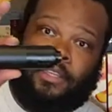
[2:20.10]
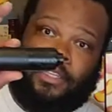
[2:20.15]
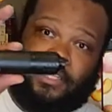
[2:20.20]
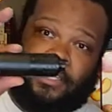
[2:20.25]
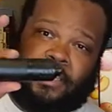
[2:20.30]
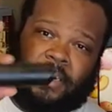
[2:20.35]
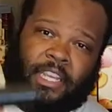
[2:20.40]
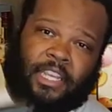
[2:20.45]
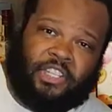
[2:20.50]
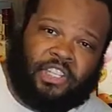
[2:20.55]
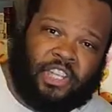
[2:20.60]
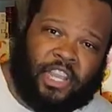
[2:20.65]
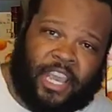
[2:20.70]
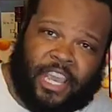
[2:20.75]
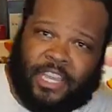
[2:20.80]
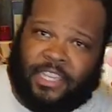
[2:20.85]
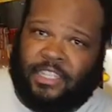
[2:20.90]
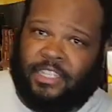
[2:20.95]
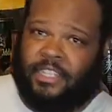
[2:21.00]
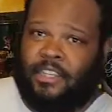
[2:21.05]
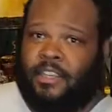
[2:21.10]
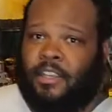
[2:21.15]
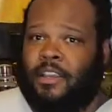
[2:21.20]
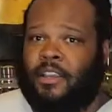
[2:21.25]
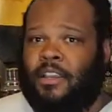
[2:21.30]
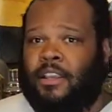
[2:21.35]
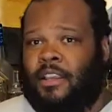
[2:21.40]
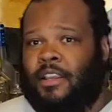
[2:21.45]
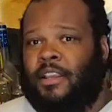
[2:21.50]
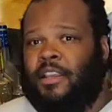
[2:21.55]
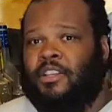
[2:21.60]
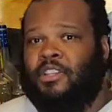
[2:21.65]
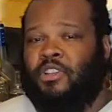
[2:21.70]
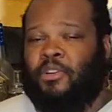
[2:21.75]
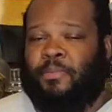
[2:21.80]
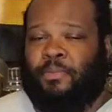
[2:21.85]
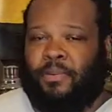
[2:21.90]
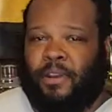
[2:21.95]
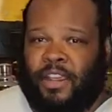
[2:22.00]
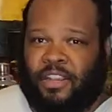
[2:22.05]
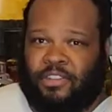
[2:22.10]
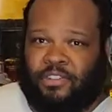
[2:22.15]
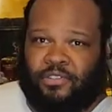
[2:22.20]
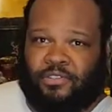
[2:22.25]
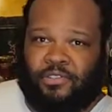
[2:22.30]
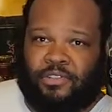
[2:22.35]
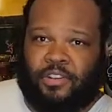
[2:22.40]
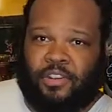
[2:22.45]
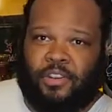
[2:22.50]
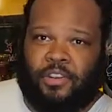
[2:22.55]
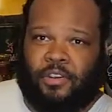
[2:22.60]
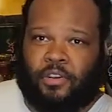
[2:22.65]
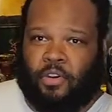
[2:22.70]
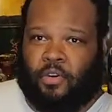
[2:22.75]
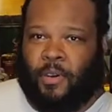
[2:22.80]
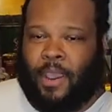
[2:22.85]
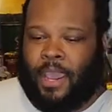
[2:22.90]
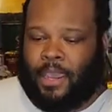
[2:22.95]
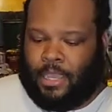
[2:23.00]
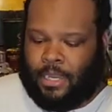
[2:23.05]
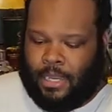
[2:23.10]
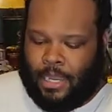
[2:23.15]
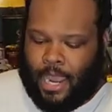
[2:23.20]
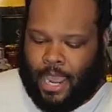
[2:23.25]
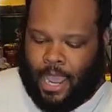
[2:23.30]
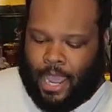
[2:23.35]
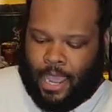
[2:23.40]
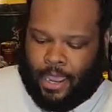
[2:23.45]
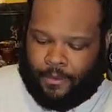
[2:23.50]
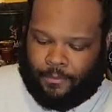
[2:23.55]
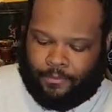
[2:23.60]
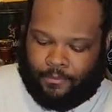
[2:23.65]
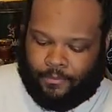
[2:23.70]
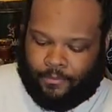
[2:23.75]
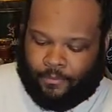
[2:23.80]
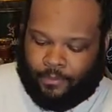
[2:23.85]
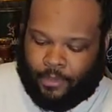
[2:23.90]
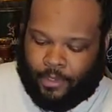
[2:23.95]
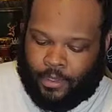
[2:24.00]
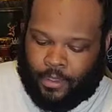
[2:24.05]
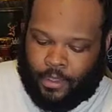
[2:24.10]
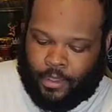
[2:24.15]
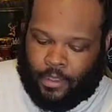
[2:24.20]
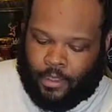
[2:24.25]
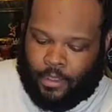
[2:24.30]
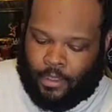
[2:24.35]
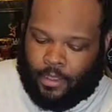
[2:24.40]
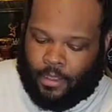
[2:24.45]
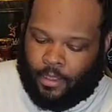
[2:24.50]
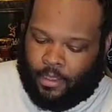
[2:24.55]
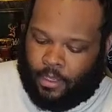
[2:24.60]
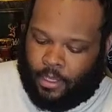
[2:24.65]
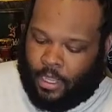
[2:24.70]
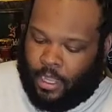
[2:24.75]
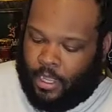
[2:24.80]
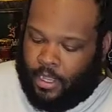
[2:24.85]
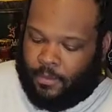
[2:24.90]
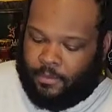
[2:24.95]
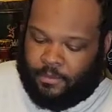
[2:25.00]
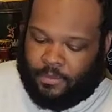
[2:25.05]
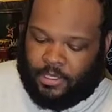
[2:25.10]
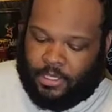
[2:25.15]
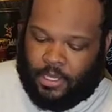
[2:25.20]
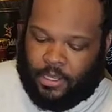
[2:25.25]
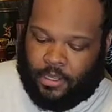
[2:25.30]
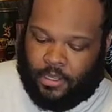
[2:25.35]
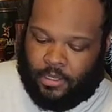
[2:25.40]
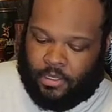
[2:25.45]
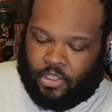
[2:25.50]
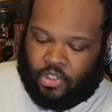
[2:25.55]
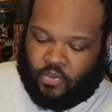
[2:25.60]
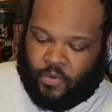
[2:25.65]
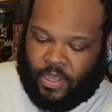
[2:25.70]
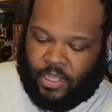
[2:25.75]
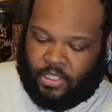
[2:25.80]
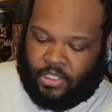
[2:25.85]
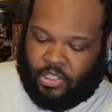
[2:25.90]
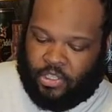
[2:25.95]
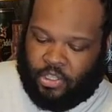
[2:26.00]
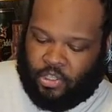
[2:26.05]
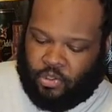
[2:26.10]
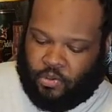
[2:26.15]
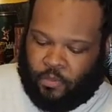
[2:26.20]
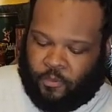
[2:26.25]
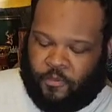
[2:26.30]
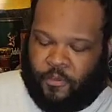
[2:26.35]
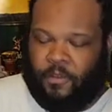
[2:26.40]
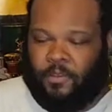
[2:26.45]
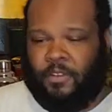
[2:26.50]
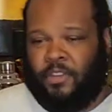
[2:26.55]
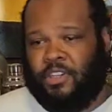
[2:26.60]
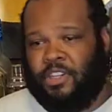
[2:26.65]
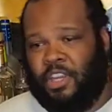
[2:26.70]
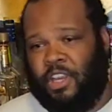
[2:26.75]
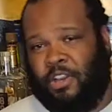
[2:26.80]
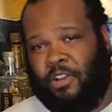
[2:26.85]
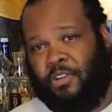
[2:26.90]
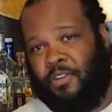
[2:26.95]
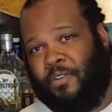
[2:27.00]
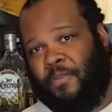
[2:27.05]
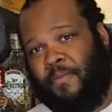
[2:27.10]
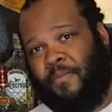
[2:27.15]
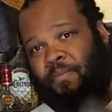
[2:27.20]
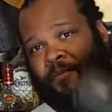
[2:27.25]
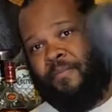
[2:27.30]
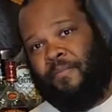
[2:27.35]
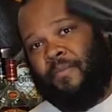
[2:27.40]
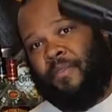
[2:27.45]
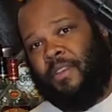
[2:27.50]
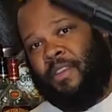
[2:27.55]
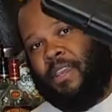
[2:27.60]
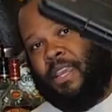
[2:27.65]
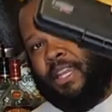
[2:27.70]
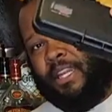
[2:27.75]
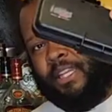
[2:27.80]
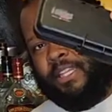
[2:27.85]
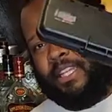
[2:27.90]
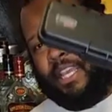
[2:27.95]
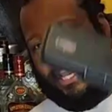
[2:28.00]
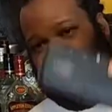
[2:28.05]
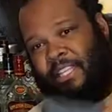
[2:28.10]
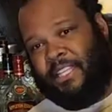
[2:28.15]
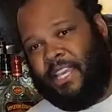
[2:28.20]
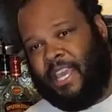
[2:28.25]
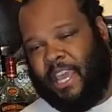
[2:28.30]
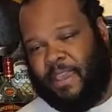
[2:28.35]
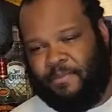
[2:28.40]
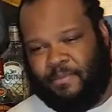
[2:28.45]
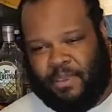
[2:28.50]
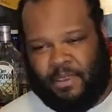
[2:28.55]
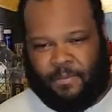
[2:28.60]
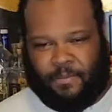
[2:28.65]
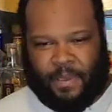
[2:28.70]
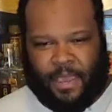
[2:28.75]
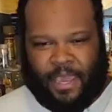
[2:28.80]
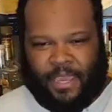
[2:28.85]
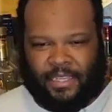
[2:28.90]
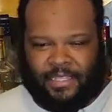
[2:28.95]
CGS suppressors Kraken 9 comes straight to you from the dealer. In this SKB